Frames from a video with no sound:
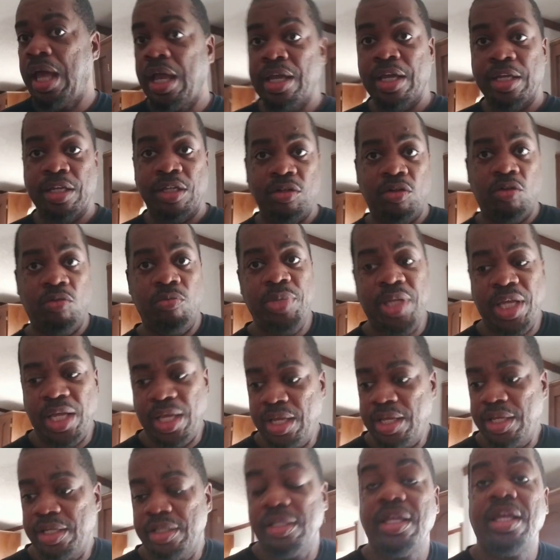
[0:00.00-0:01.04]
I gotta go
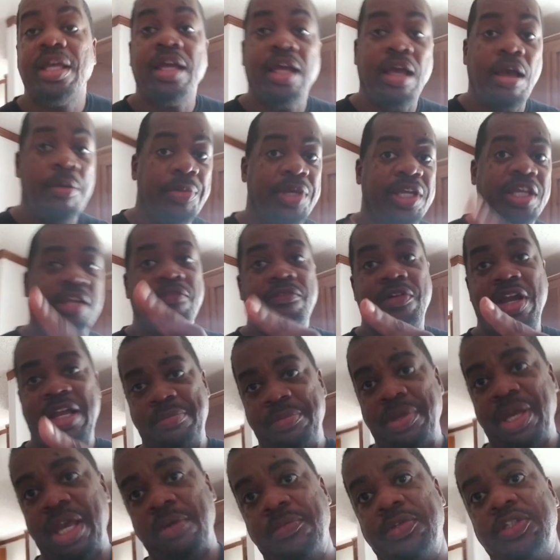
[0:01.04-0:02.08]
back. I'm gonna get
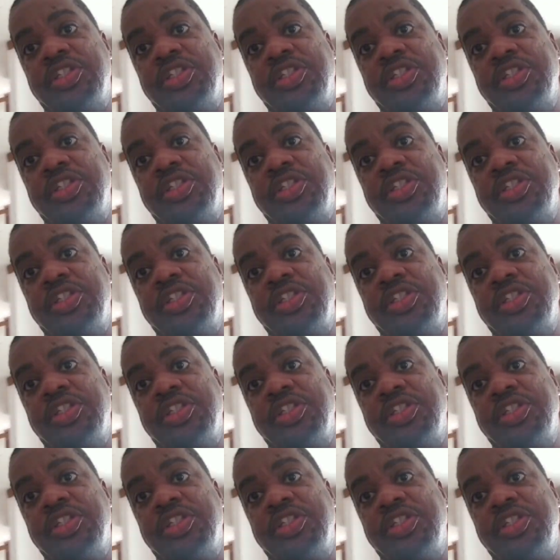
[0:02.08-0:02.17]
right back